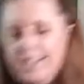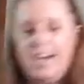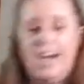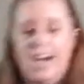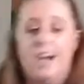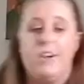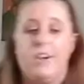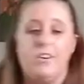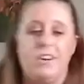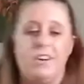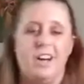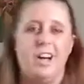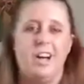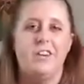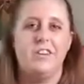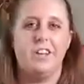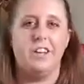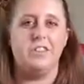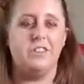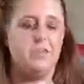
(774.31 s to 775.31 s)
I'll
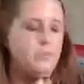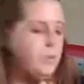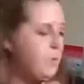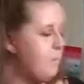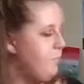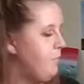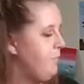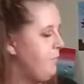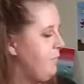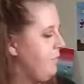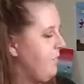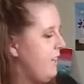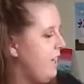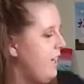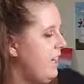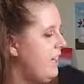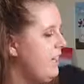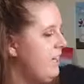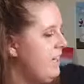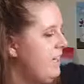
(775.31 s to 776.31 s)
get through them.
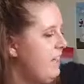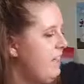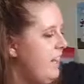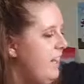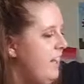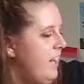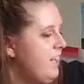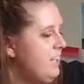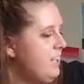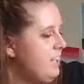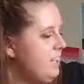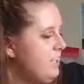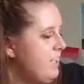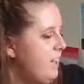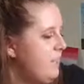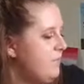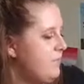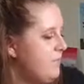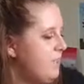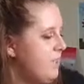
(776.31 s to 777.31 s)
I just
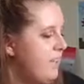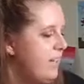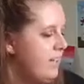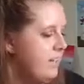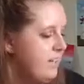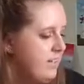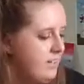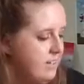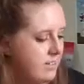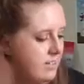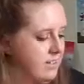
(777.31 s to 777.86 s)
have to, like,